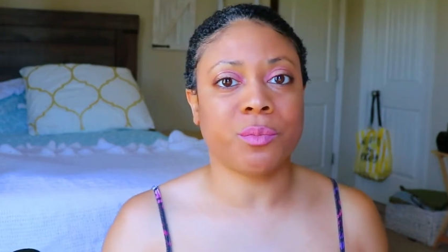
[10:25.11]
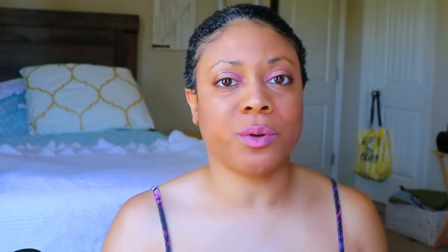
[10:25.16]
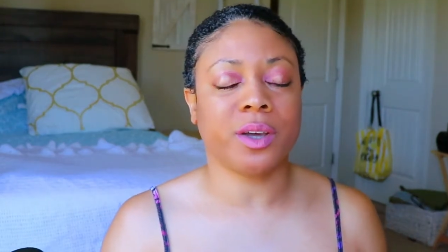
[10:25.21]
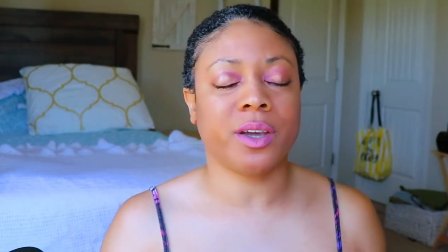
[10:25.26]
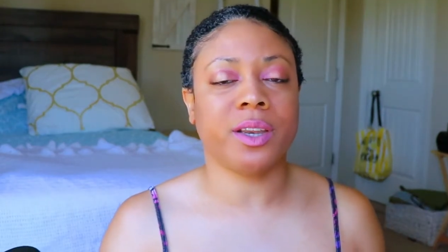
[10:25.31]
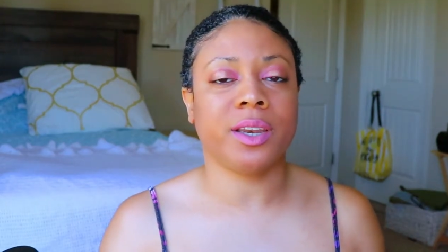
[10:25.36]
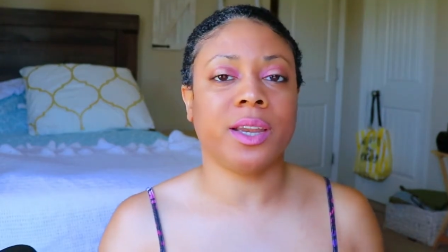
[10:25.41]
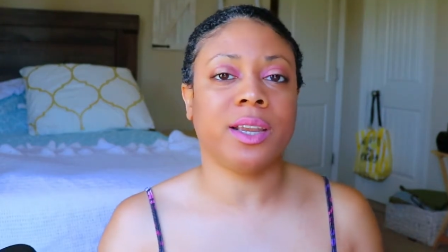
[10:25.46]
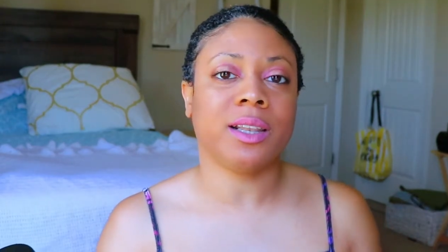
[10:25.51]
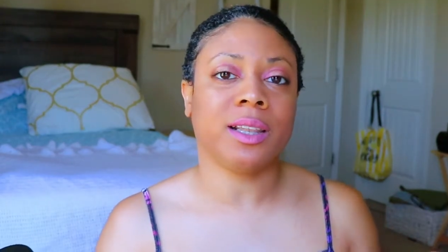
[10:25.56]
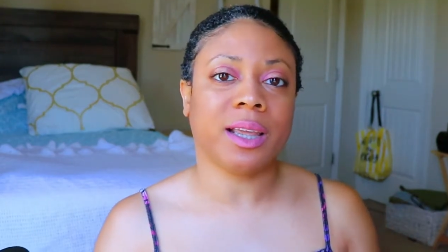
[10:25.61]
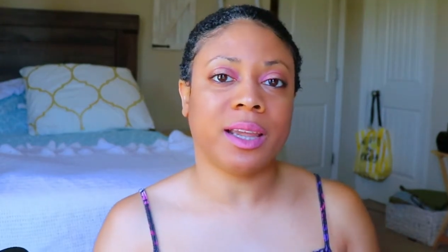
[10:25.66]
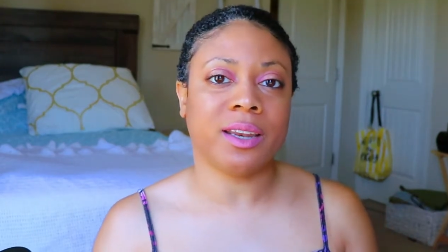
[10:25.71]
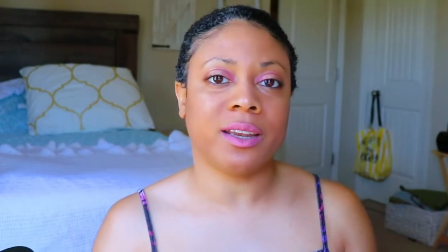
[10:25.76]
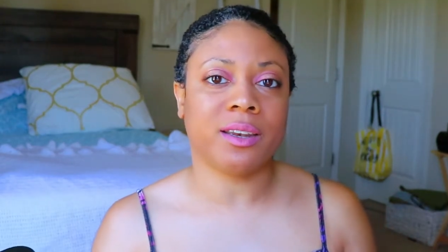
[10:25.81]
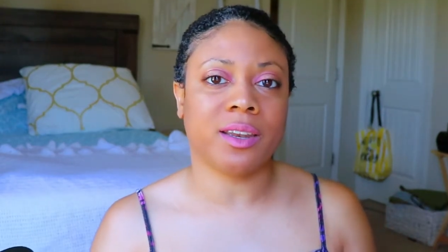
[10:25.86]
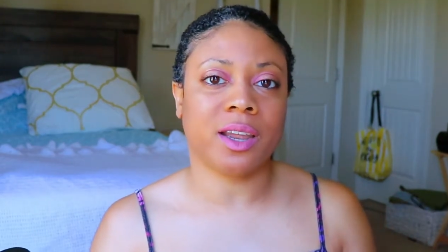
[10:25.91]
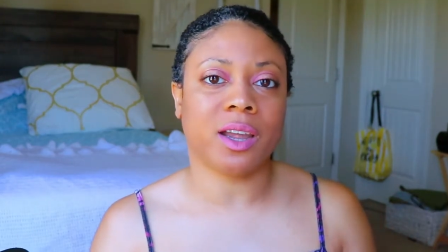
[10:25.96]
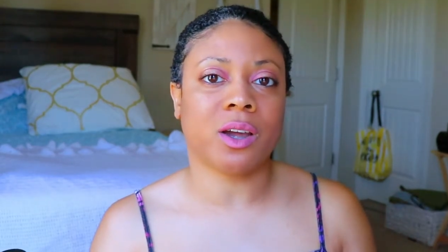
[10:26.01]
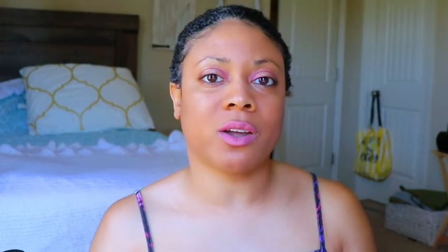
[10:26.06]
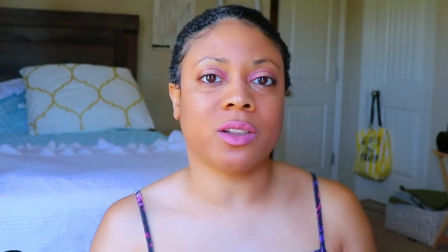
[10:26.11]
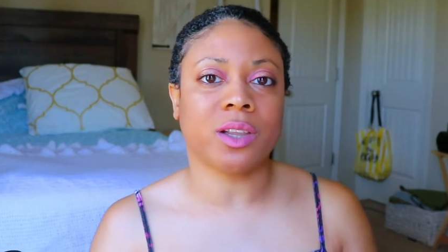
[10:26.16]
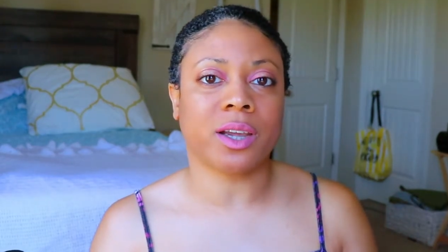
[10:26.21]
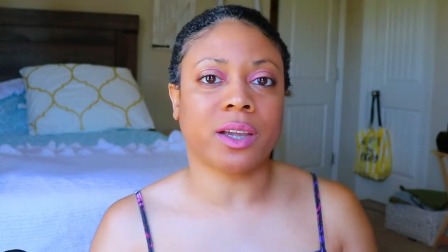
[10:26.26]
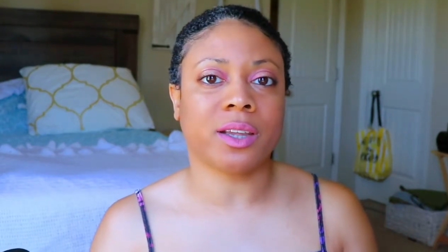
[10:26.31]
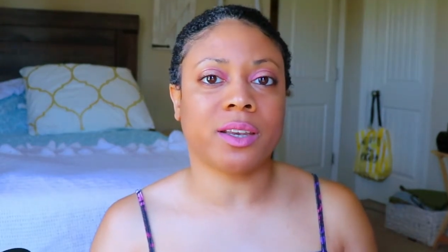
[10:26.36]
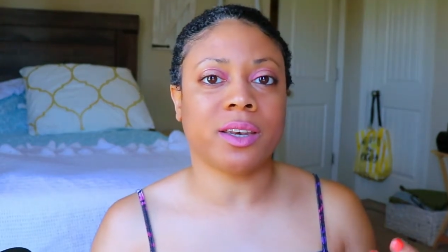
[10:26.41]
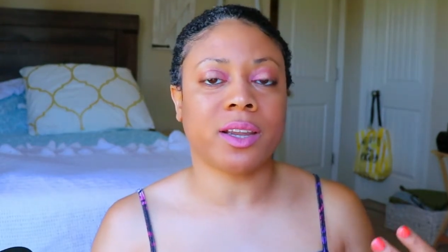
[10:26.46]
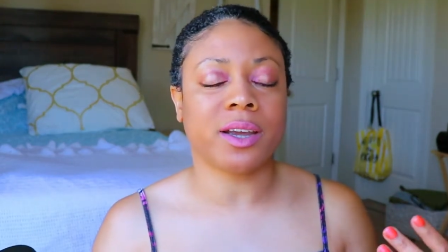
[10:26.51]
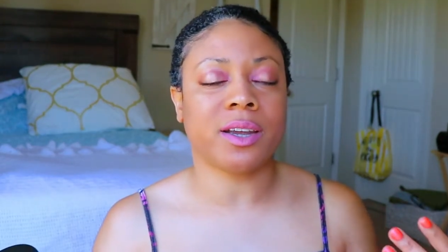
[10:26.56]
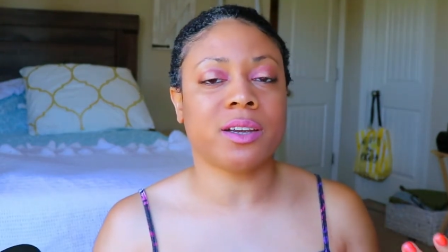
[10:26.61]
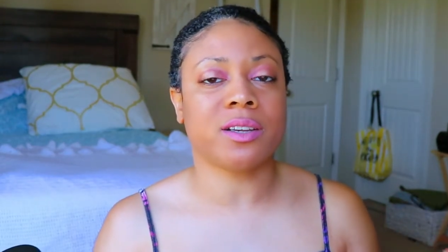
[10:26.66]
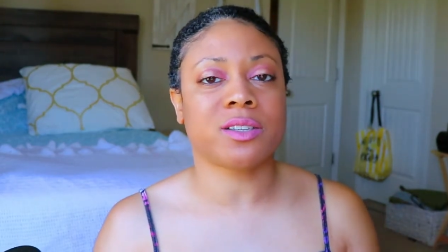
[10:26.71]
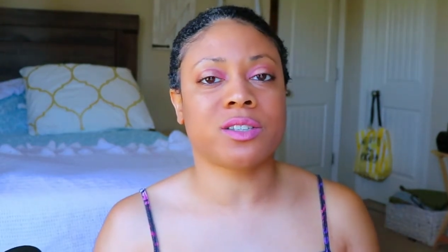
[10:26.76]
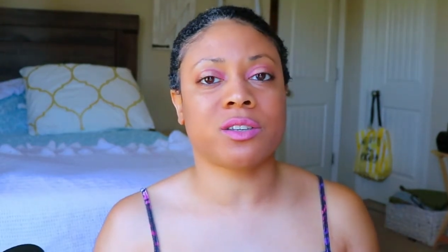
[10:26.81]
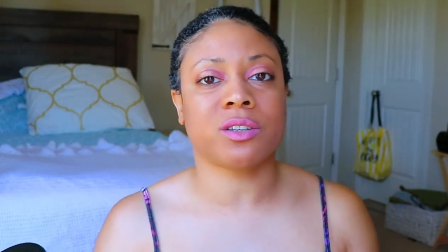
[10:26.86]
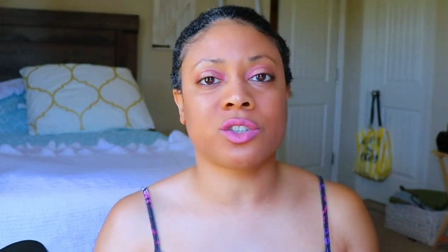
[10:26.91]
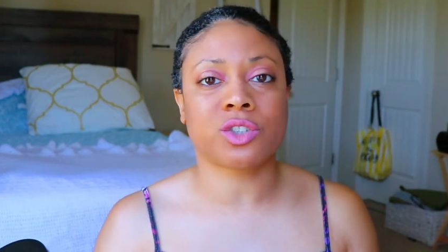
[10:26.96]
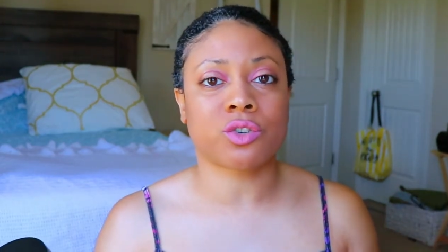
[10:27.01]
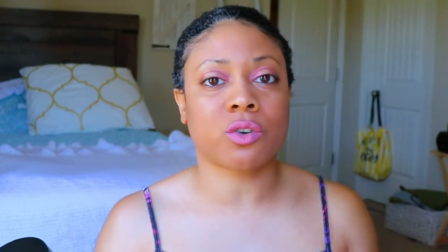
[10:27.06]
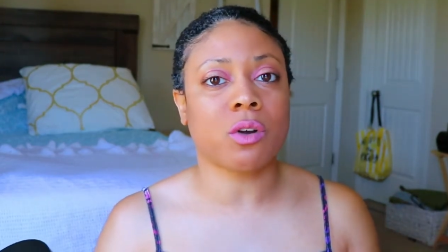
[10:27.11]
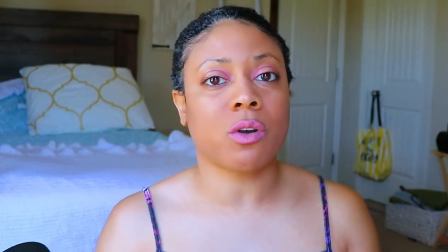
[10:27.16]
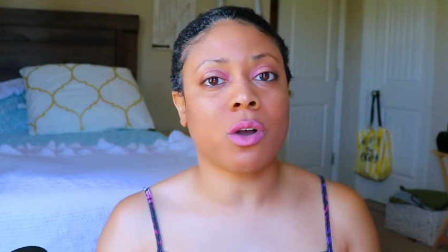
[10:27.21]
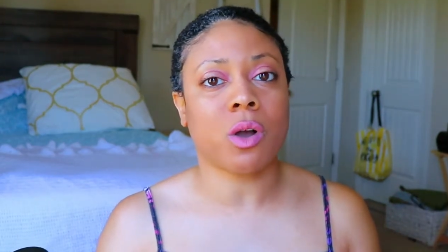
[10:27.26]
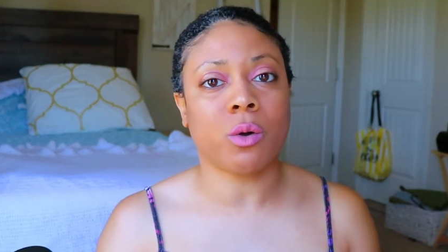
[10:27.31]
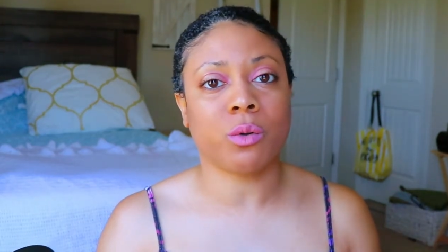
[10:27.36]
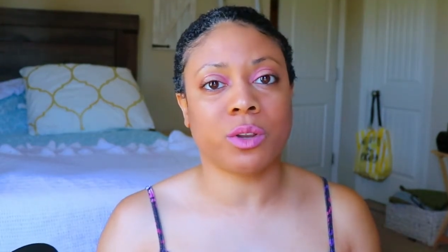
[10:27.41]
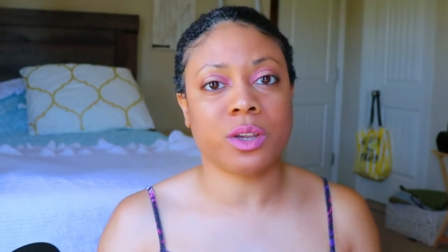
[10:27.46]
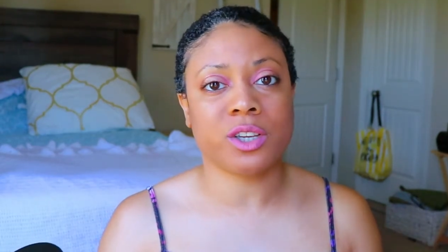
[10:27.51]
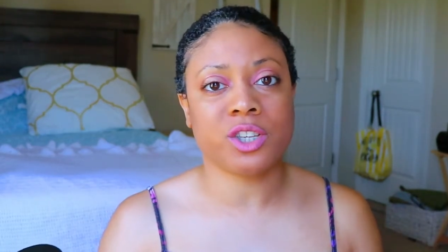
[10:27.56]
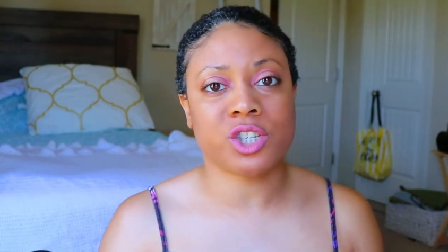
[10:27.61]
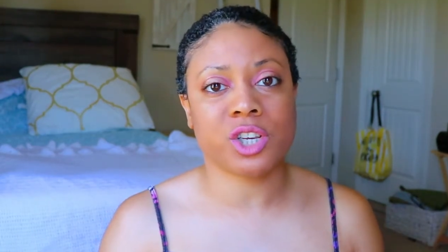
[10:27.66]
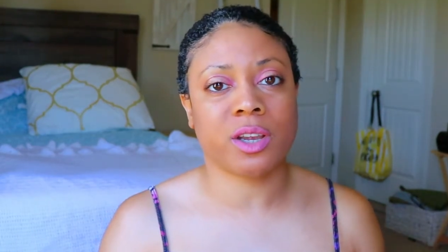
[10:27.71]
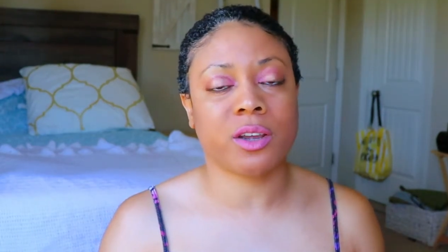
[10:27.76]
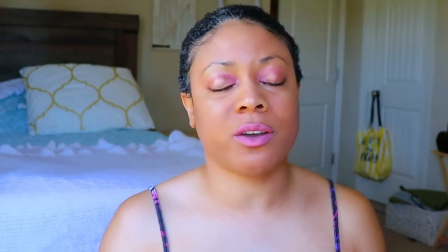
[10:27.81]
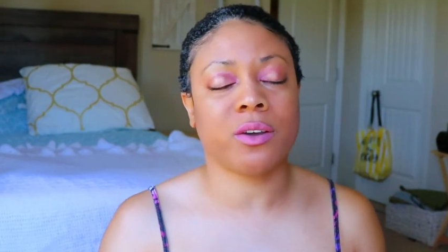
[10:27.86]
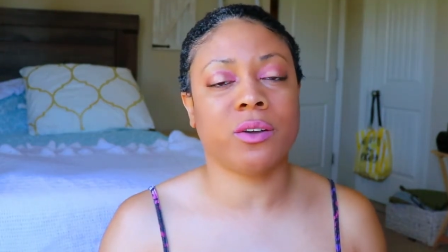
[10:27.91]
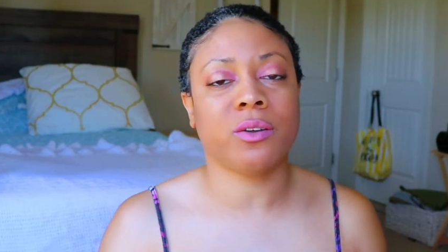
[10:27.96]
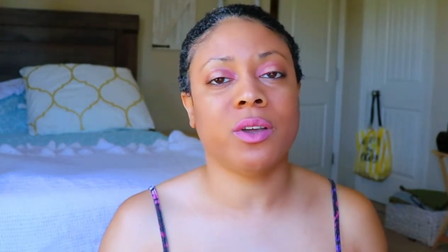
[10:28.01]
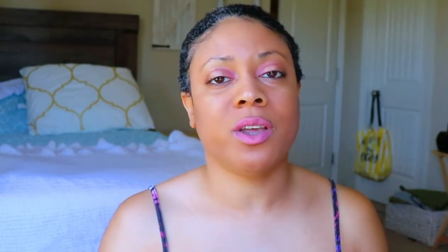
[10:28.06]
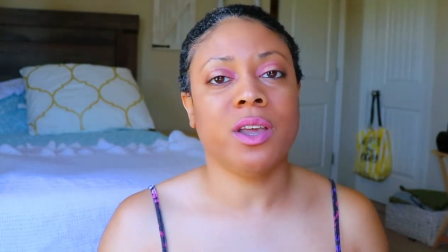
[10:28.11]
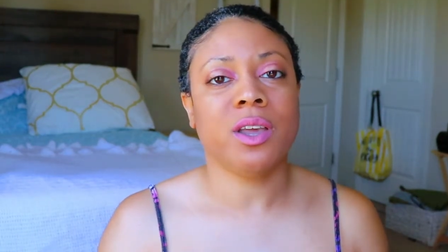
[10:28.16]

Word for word: but it laid it down like a nice strong holding gel.